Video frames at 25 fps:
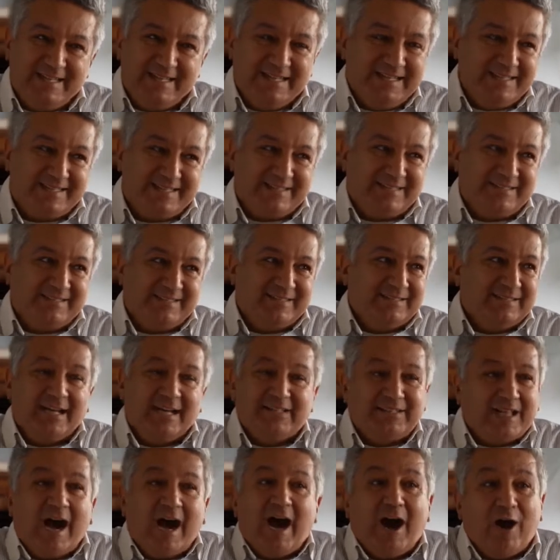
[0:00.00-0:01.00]
is
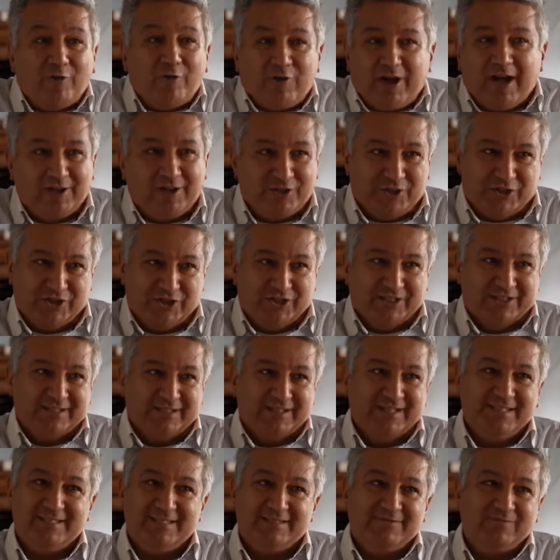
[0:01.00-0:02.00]
not our culture.
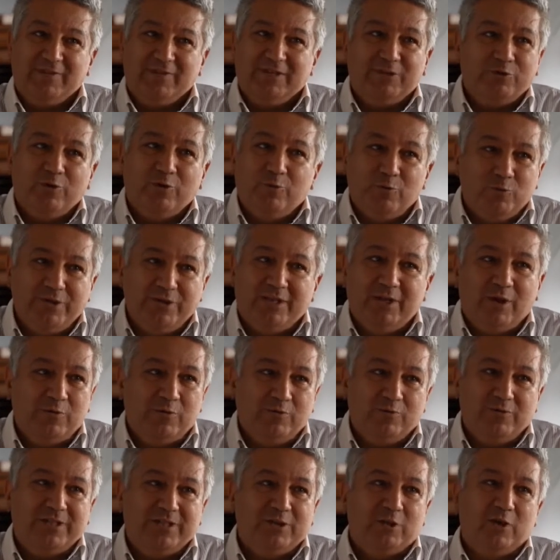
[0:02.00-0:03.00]
It's, we, don't, we, don't,
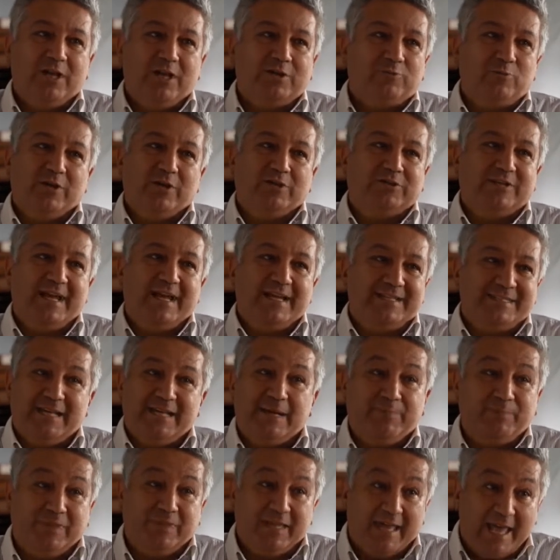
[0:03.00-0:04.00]
we do not want to
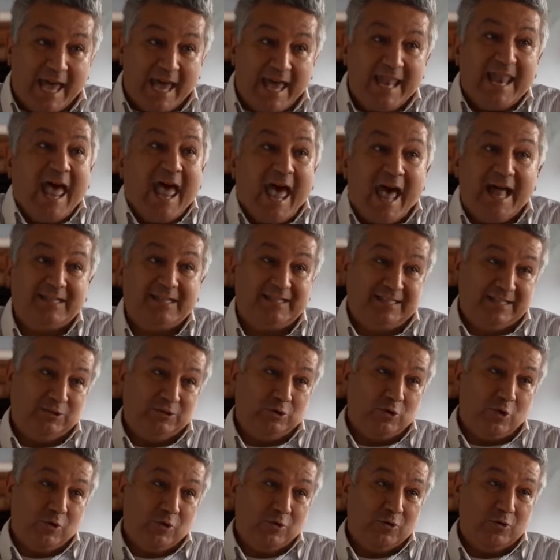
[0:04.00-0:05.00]
accept a healthy
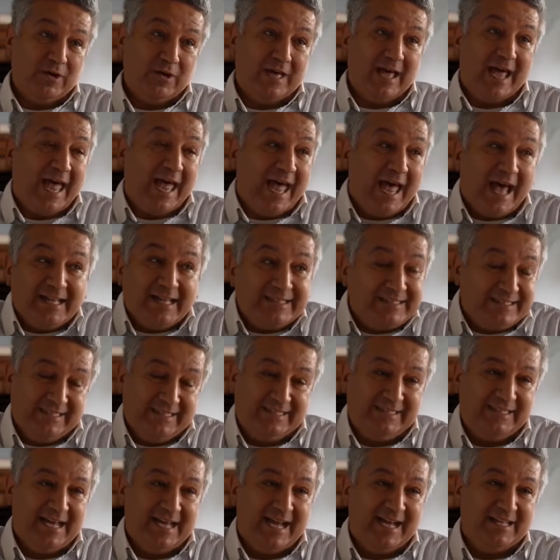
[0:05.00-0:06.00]
dog, a healthy
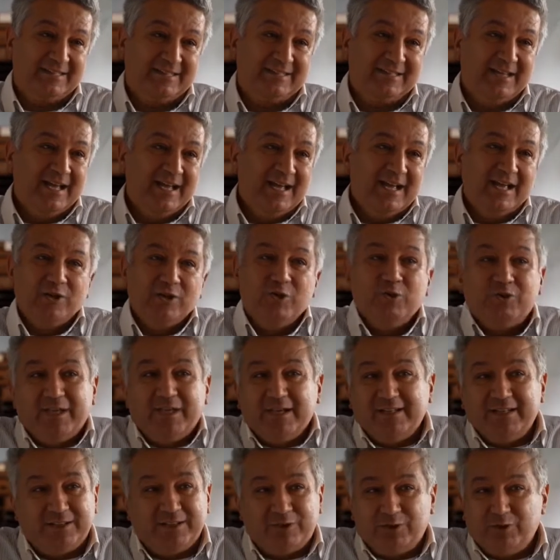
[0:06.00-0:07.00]
cat. You
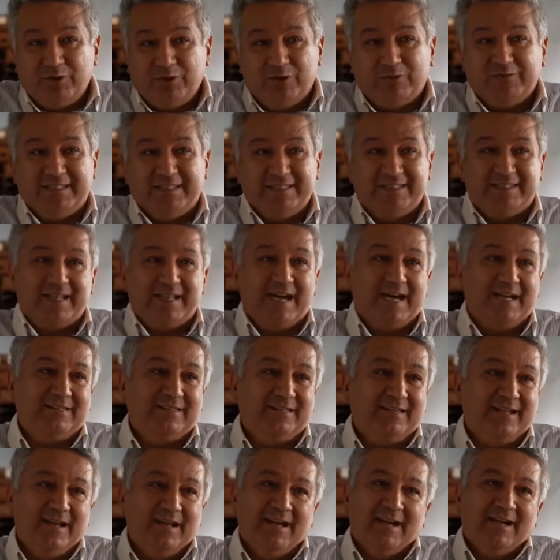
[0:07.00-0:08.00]
cannot, you know, decide
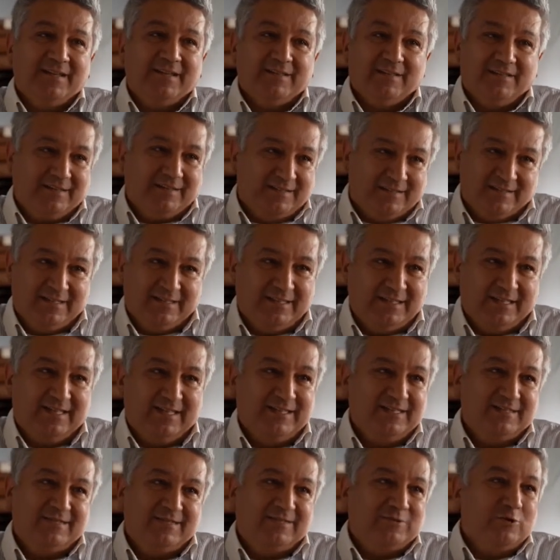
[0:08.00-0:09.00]

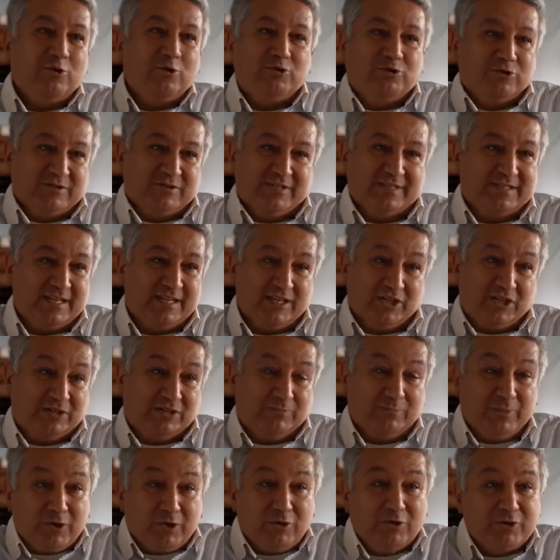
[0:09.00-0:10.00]
his
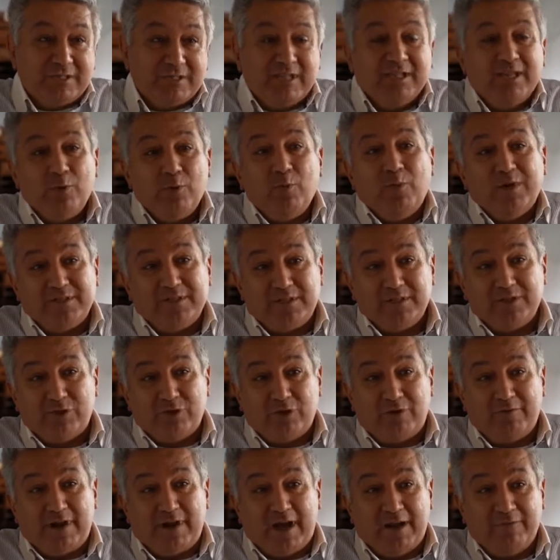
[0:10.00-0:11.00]
euthanization because he wants to
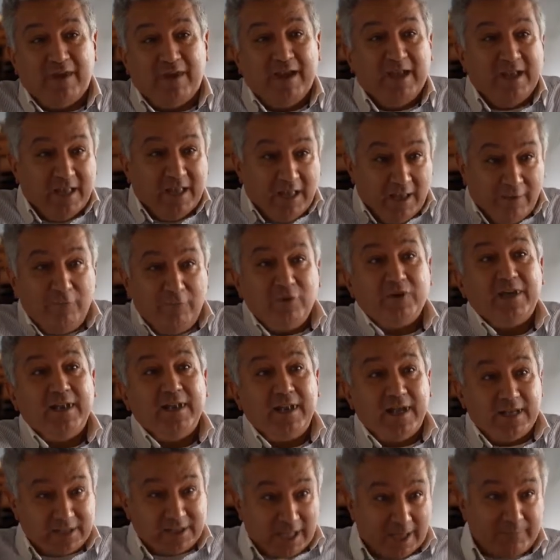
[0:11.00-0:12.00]
survive. If you
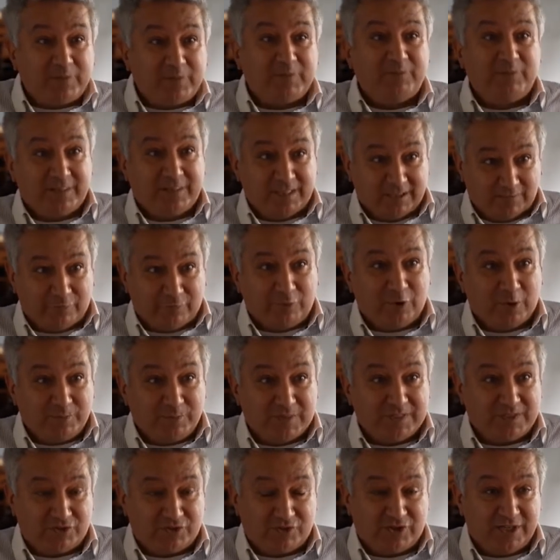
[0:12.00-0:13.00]
can adopt it from
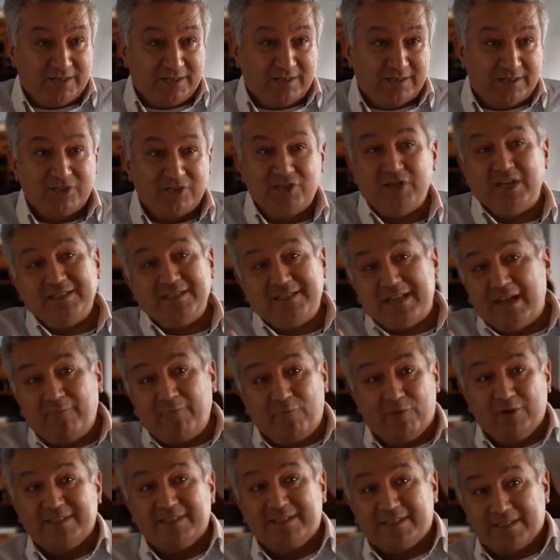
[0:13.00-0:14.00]
the street, just
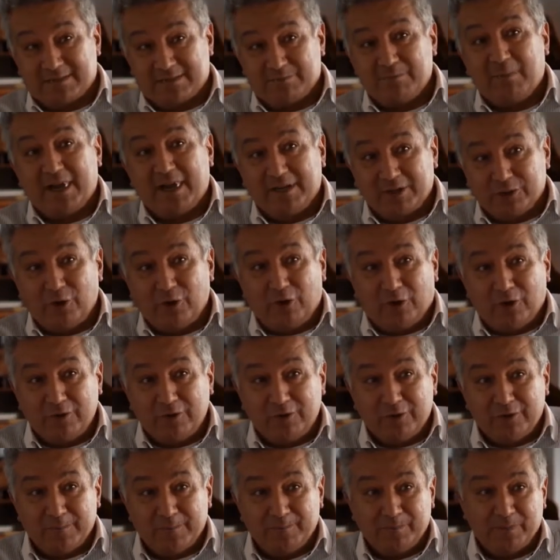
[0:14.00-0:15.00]
like, for instance, my
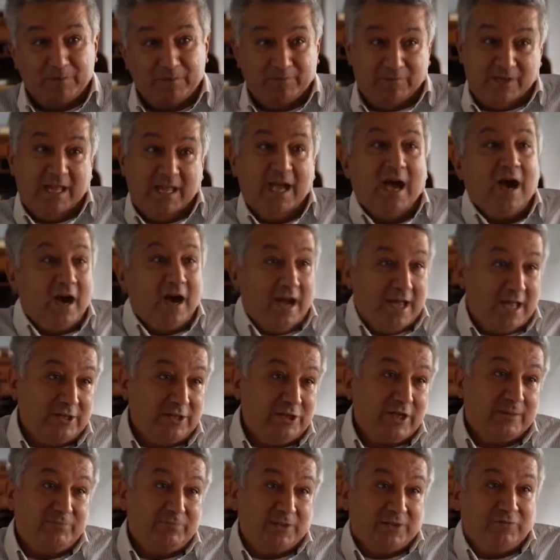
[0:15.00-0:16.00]
dog, we, I
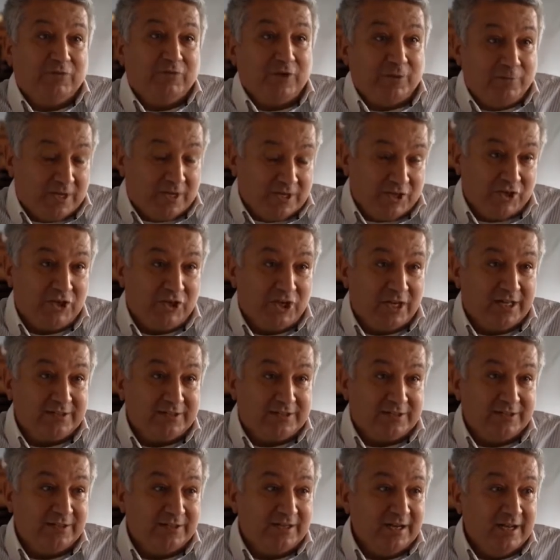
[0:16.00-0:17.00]
adopted from a
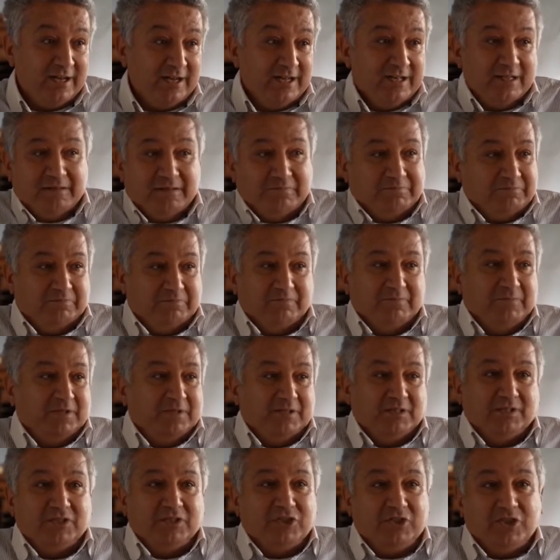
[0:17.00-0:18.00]
shelter,
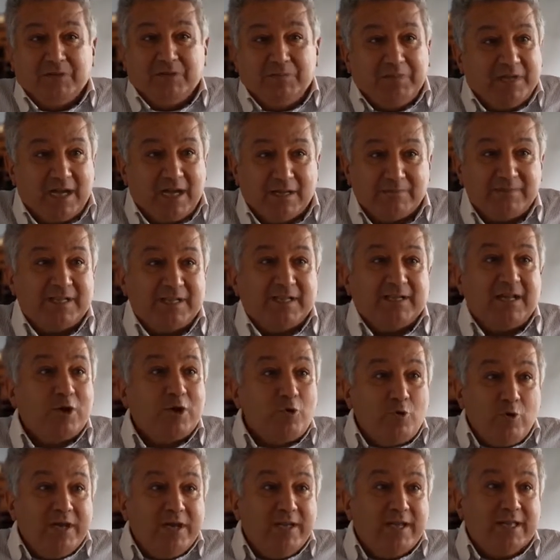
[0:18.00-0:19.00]
she becomes like a
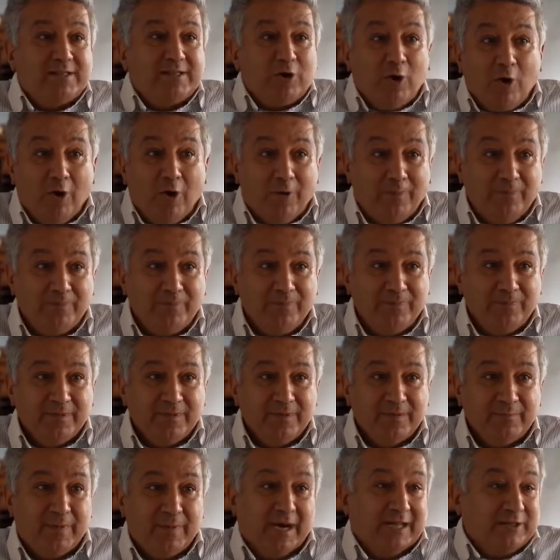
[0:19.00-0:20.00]
queen at home.
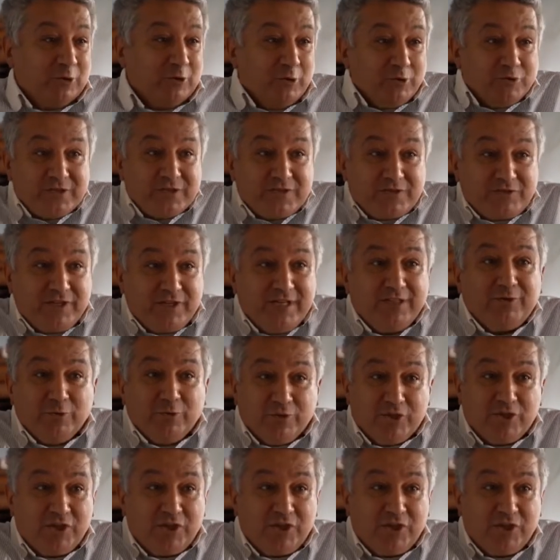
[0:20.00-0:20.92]
But on the street, on